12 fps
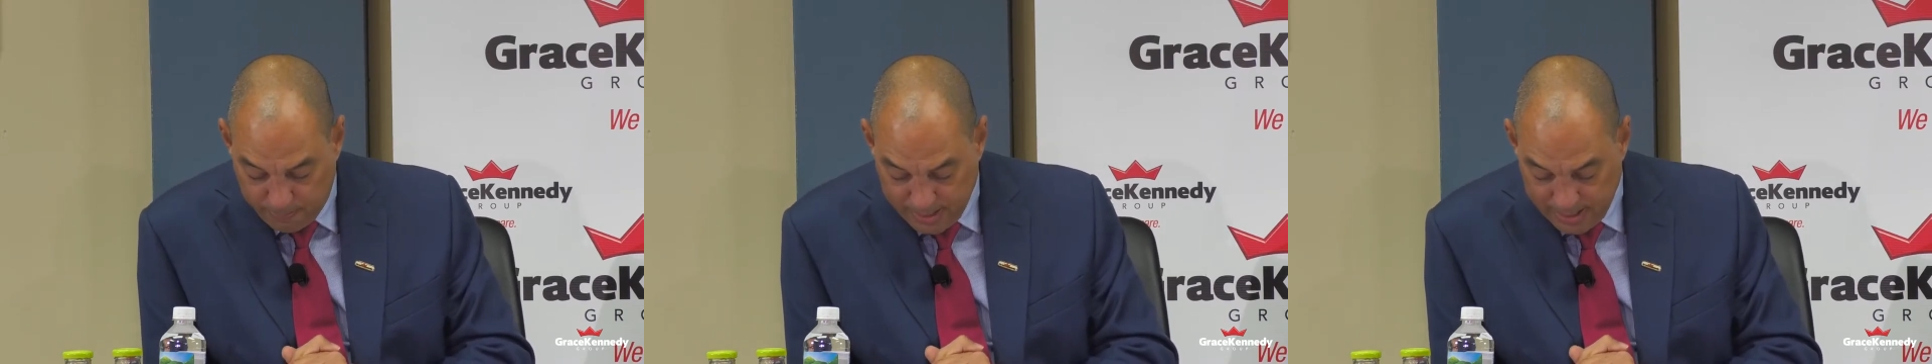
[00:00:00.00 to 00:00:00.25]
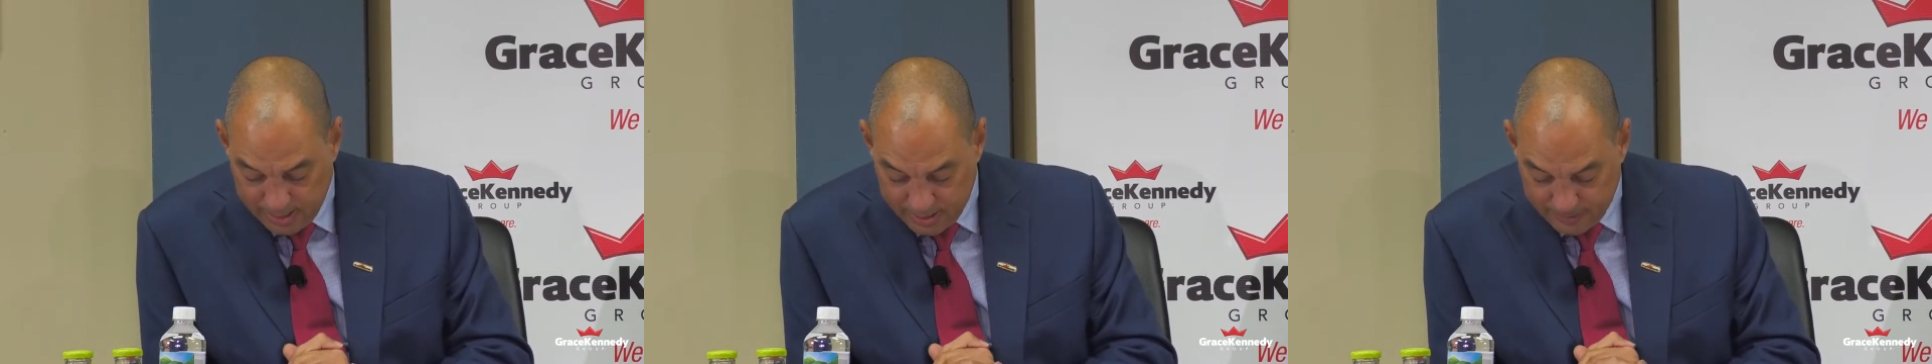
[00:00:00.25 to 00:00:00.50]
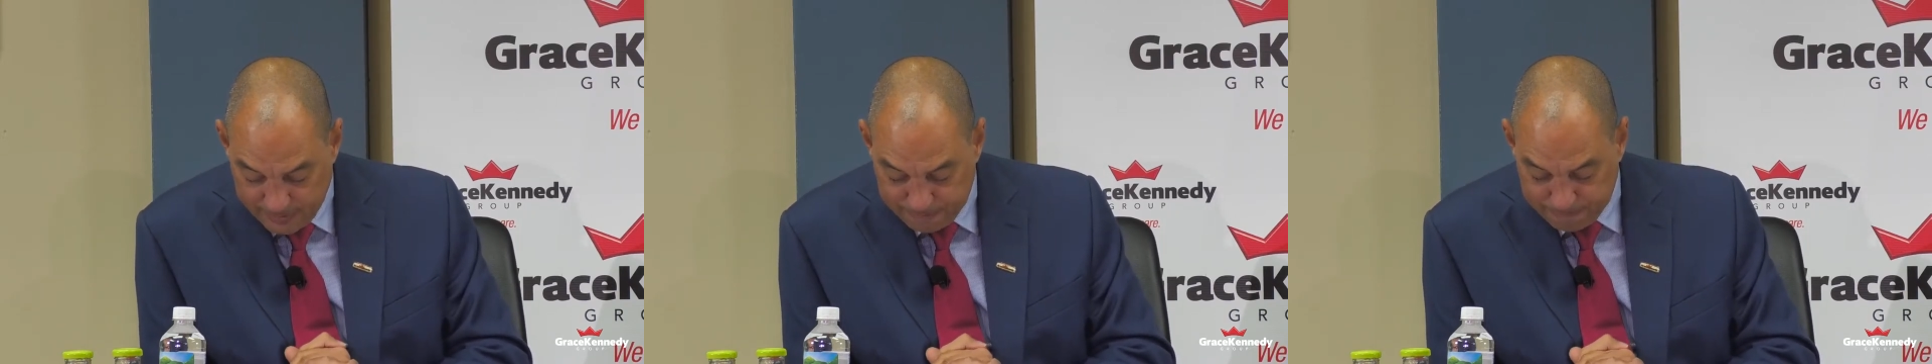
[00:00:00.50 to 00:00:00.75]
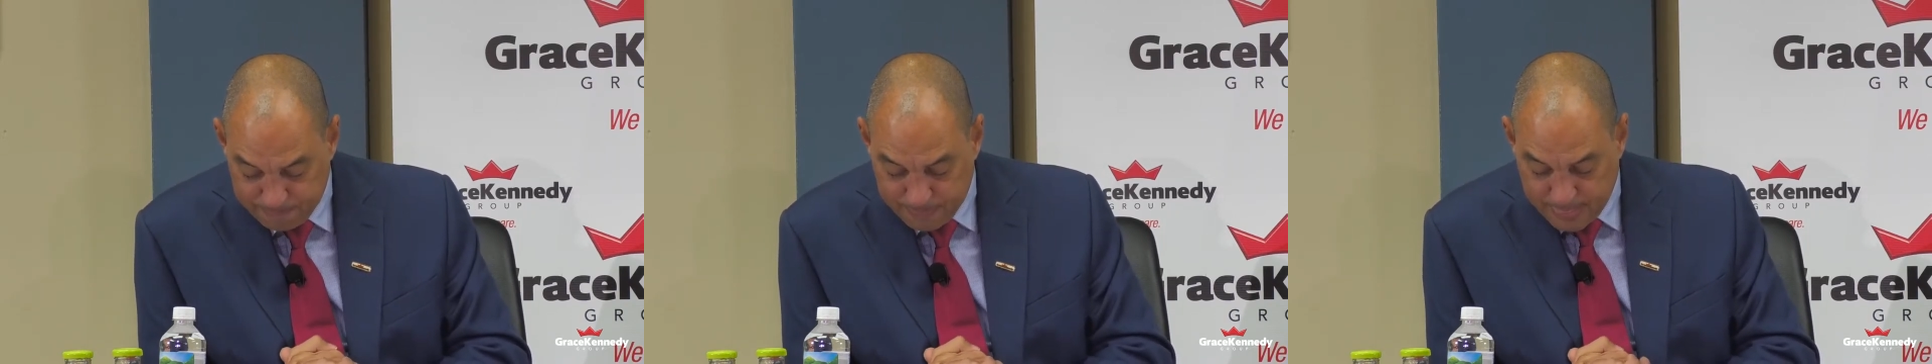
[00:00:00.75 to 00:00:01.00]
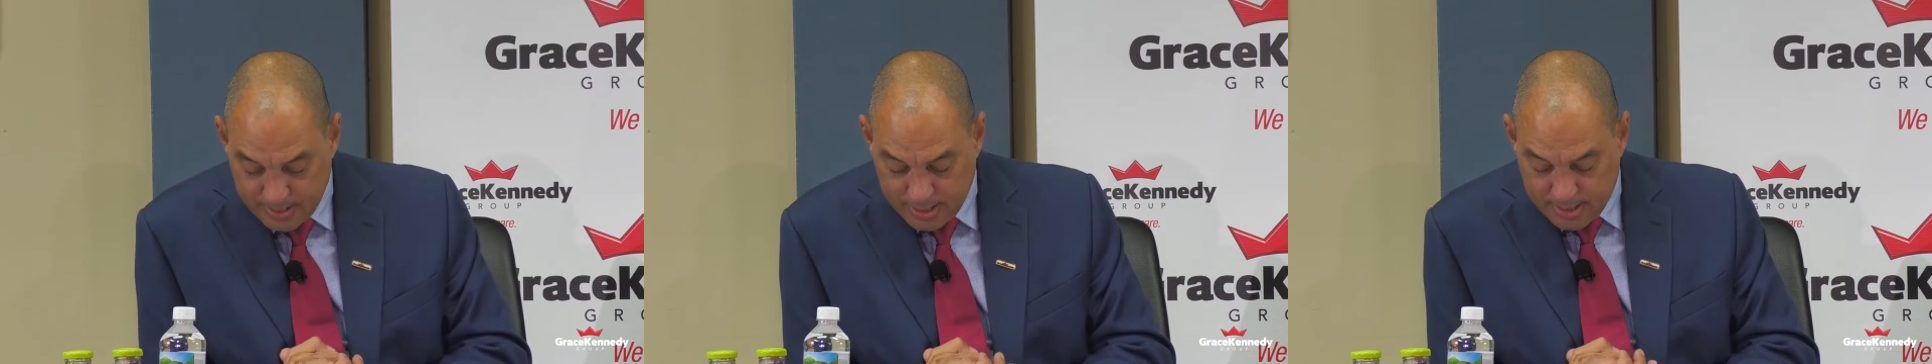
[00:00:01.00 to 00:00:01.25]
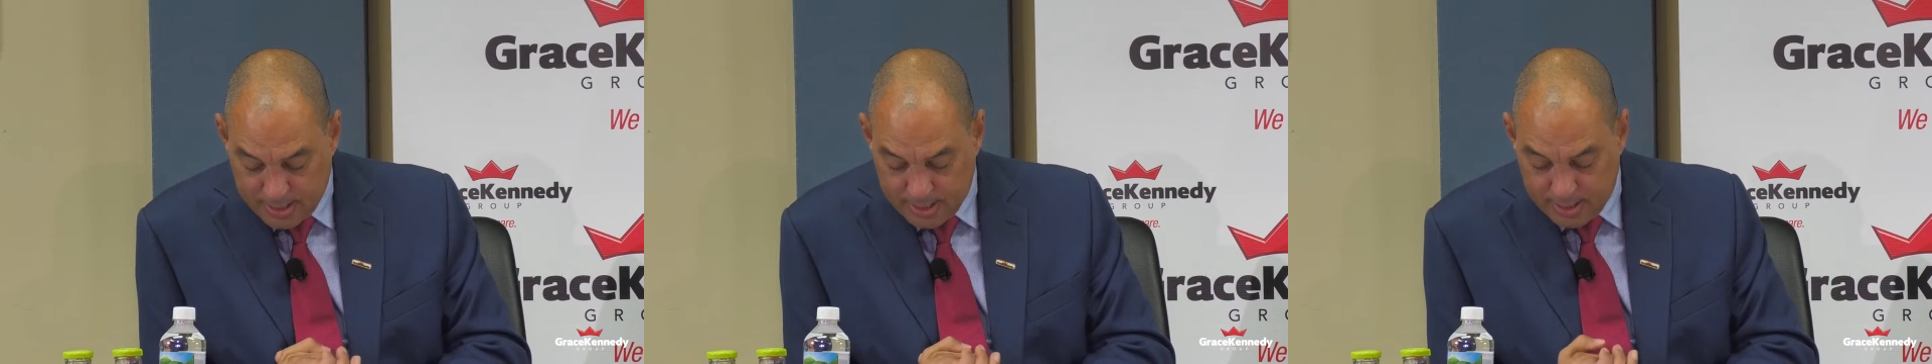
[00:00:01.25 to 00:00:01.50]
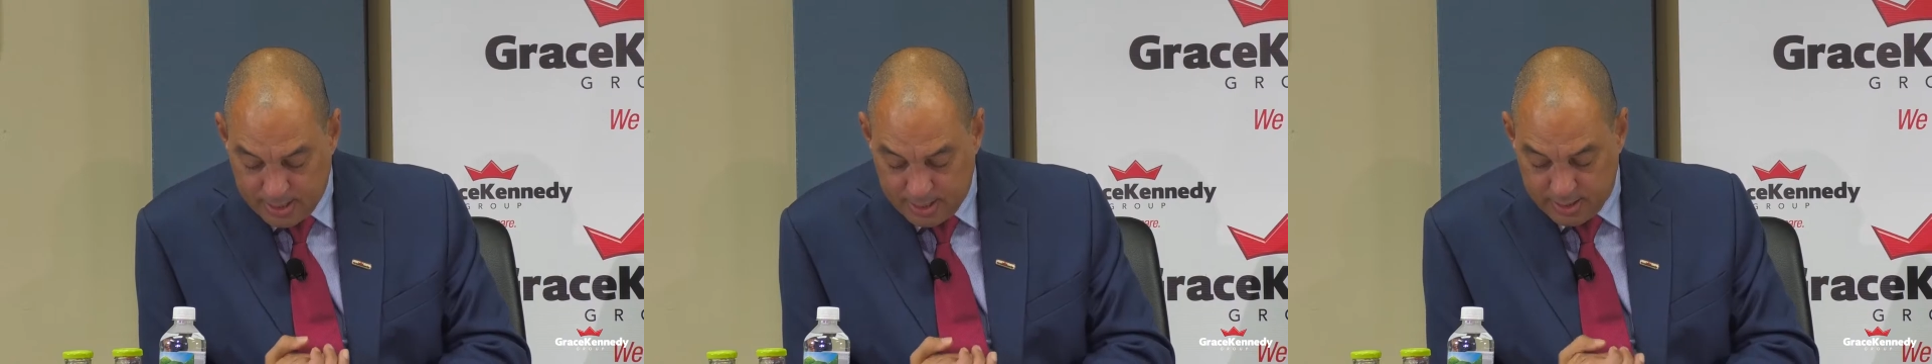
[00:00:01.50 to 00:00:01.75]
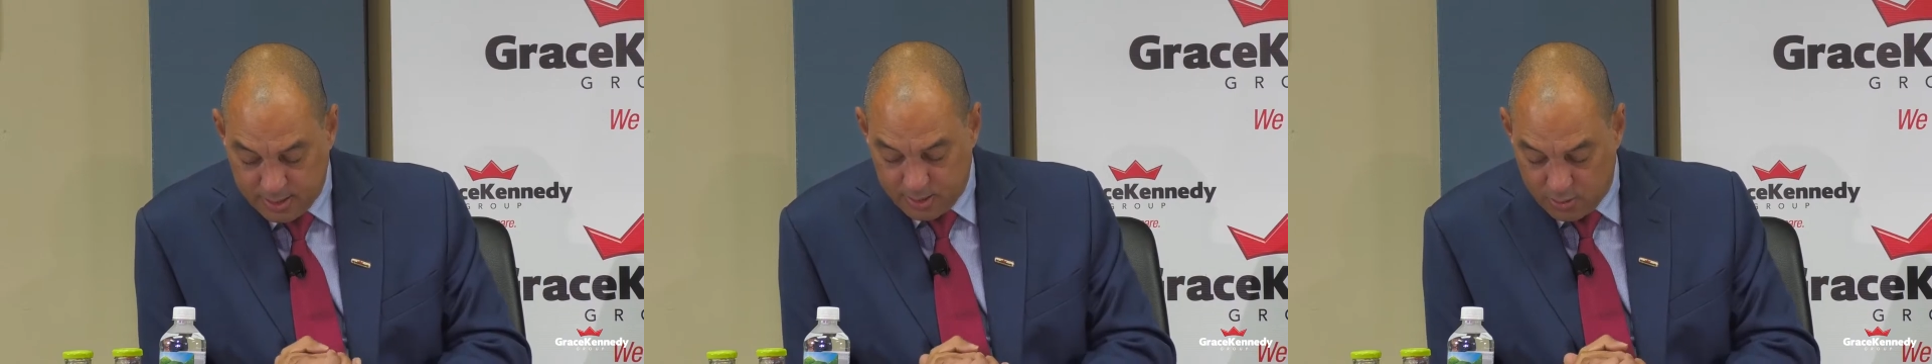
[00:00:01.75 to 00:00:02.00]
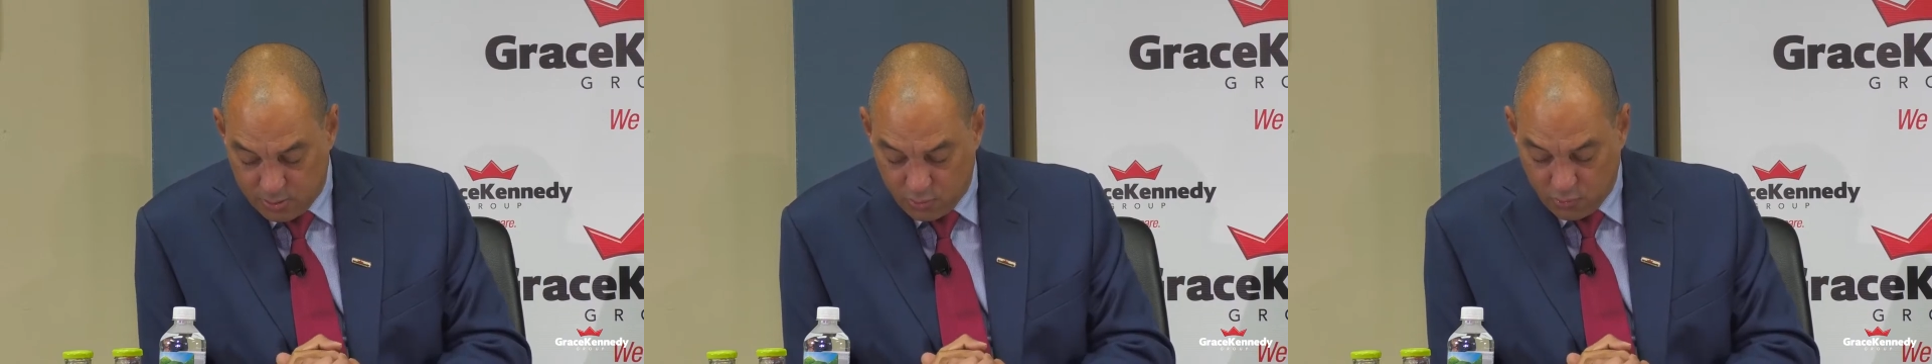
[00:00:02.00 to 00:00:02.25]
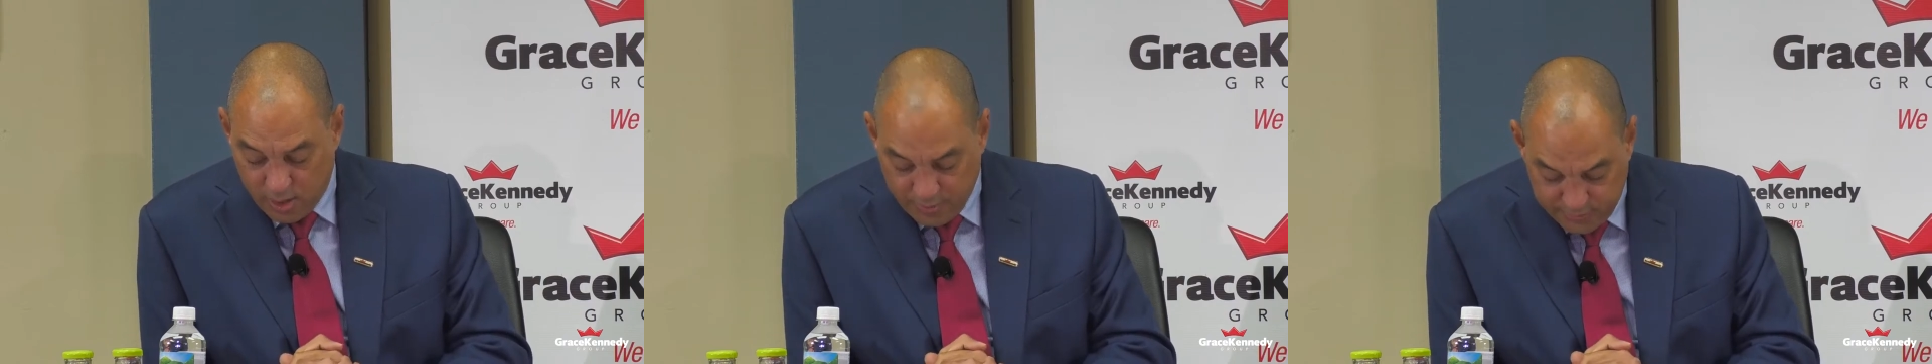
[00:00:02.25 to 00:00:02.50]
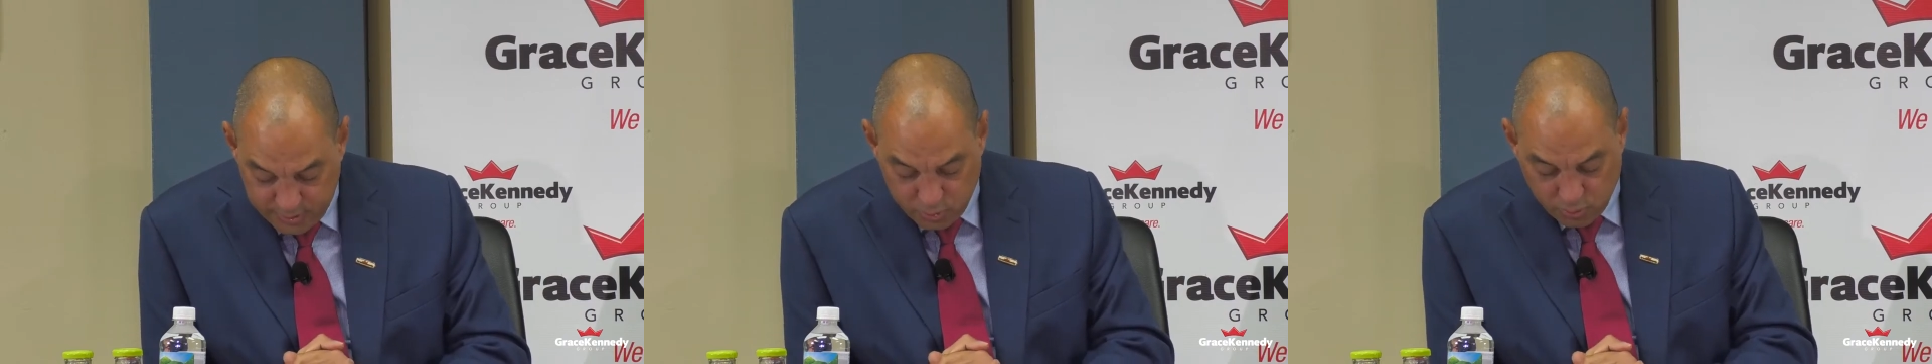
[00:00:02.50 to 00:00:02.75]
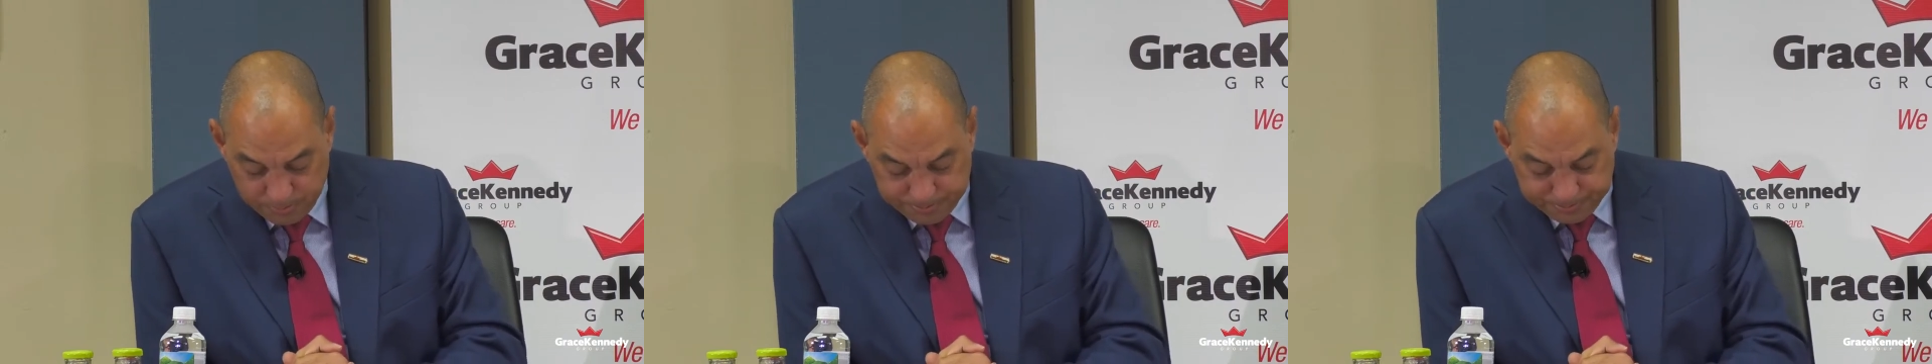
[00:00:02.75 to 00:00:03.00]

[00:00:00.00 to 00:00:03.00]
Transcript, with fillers: billion in revenue.